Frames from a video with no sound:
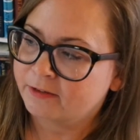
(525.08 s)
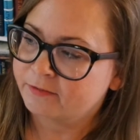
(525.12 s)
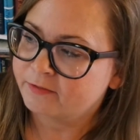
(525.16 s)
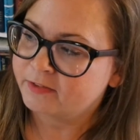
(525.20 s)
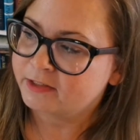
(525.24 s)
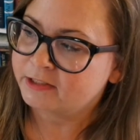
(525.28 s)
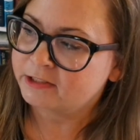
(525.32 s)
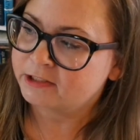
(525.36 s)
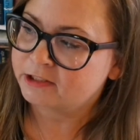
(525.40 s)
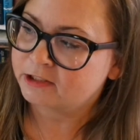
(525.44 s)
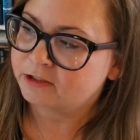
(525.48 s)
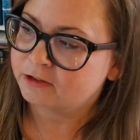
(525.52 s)

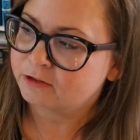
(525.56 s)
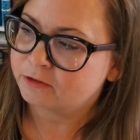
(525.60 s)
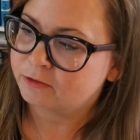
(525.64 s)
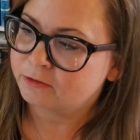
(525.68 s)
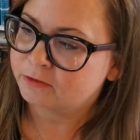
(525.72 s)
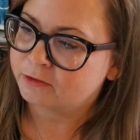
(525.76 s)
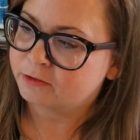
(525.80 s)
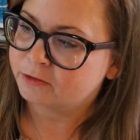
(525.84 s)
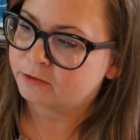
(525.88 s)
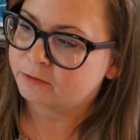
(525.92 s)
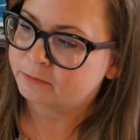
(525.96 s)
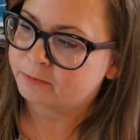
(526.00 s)
Which do
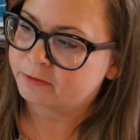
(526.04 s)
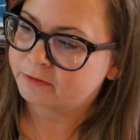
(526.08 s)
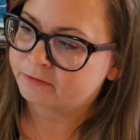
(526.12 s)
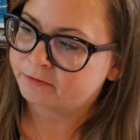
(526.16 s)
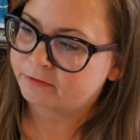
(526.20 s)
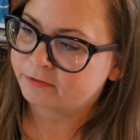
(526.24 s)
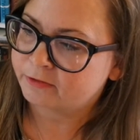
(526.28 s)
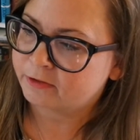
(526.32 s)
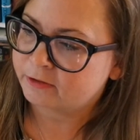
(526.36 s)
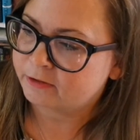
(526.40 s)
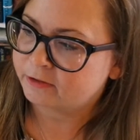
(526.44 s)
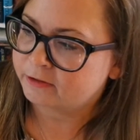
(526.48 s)
you
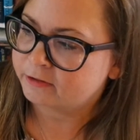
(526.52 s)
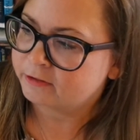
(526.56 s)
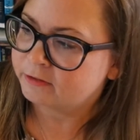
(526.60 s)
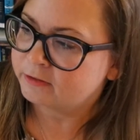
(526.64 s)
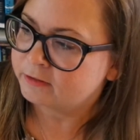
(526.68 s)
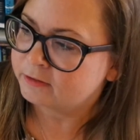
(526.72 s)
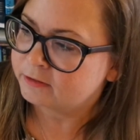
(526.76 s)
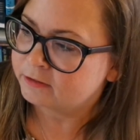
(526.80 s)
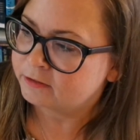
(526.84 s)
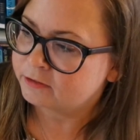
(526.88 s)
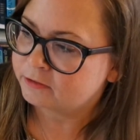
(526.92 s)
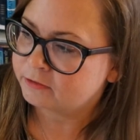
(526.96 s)
prefer,
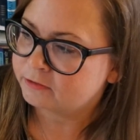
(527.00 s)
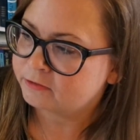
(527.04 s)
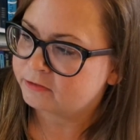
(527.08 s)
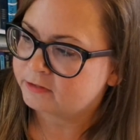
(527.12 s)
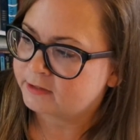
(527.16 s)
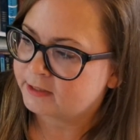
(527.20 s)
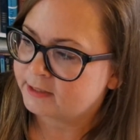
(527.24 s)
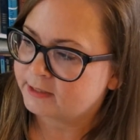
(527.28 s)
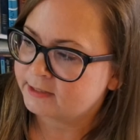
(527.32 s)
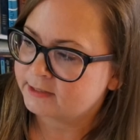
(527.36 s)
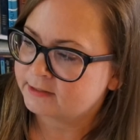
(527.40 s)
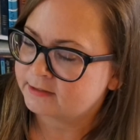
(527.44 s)
new
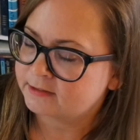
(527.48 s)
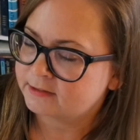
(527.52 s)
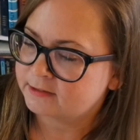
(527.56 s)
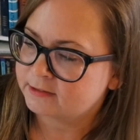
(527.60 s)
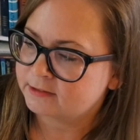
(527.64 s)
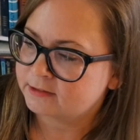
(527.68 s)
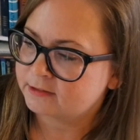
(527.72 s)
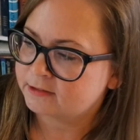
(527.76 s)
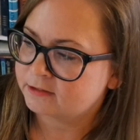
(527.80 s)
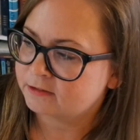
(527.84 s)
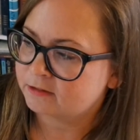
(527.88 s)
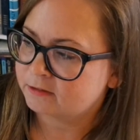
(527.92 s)

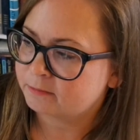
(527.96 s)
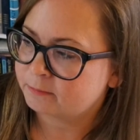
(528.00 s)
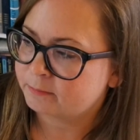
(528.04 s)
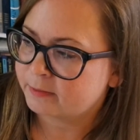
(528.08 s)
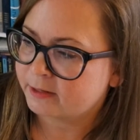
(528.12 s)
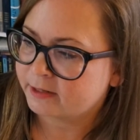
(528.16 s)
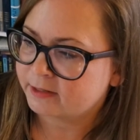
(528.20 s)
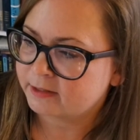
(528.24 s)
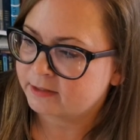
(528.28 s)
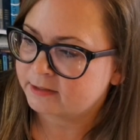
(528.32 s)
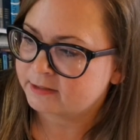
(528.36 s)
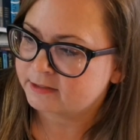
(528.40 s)
releases or
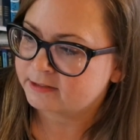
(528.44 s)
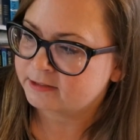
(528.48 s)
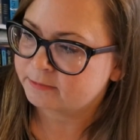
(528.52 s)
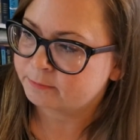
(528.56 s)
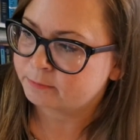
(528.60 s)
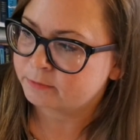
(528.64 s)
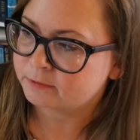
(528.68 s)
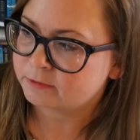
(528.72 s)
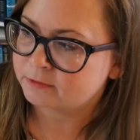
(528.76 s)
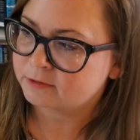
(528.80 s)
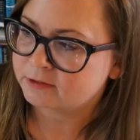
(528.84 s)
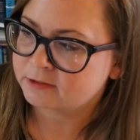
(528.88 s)

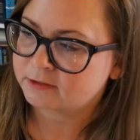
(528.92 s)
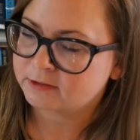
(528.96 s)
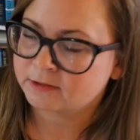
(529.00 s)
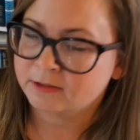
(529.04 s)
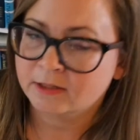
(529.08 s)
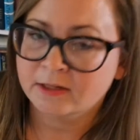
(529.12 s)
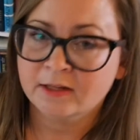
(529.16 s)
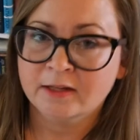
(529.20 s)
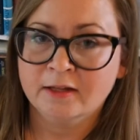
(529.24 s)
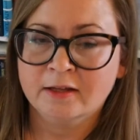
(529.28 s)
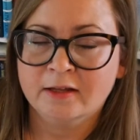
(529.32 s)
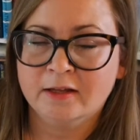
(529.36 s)
backlist books?
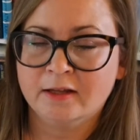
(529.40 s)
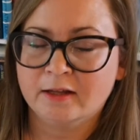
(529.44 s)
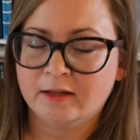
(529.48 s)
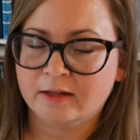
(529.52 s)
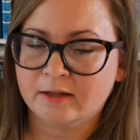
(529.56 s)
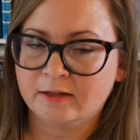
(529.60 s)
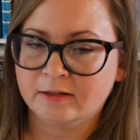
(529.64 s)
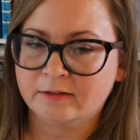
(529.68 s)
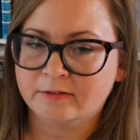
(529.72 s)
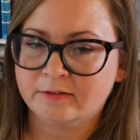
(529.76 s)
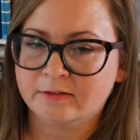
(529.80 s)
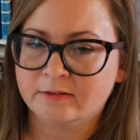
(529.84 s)

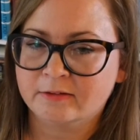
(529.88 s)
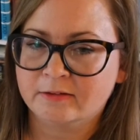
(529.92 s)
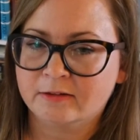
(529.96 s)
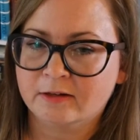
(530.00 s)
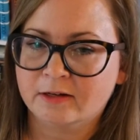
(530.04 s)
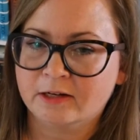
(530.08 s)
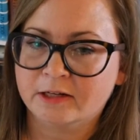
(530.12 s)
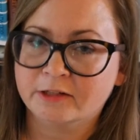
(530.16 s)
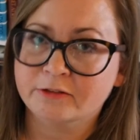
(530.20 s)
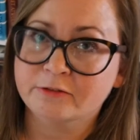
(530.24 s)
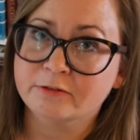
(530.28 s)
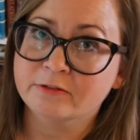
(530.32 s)
And
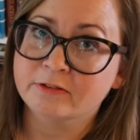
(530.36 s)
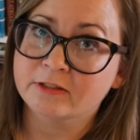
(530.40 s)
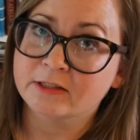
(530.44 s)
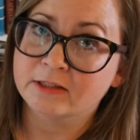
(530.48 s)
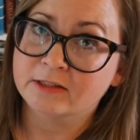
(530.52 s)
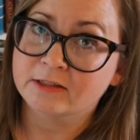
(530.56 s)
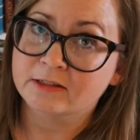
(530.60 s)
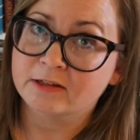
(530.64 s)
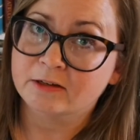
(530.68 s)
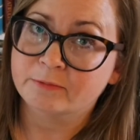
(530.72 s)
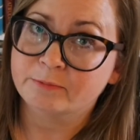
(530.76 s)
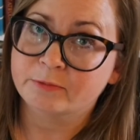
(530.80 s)
I do
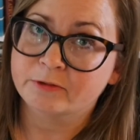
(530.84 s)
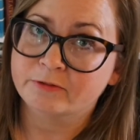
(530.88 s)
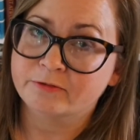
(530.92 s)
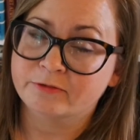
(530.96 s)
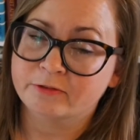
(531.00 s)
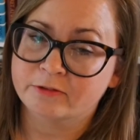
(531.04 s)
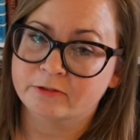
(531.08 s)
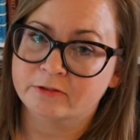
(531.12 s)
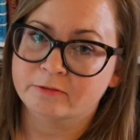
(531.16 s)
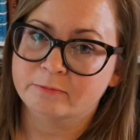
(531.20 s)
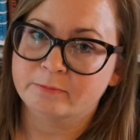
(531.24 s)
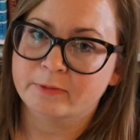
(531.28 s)
think I
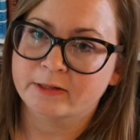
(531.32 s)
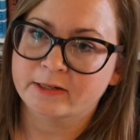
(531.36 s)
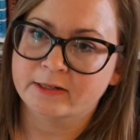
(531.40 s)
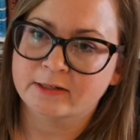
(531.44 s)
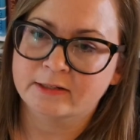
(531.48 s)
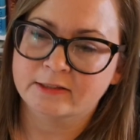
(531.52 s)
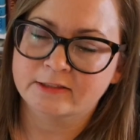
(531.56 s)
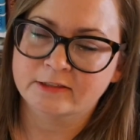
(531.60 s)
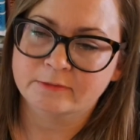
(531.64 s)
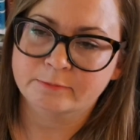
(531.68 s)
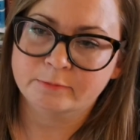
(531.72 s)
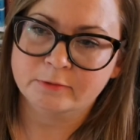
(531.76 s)
prefer
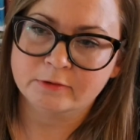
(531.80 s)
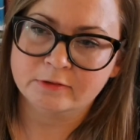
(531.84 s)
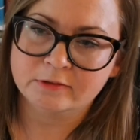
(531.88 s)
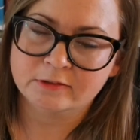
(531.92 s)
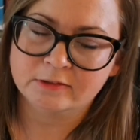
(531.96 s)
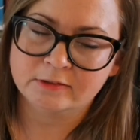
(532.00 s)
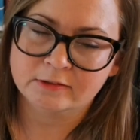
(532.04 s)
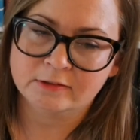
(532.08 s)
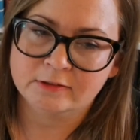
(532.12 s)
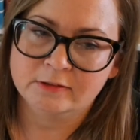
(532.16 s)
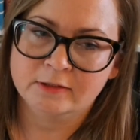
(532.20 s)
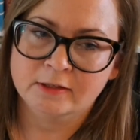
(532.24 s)
backlist
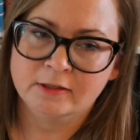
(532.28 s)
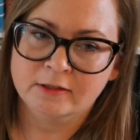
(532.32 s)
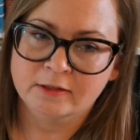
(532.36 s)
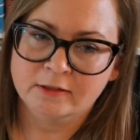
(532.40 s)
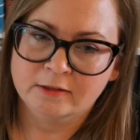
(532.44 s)
books.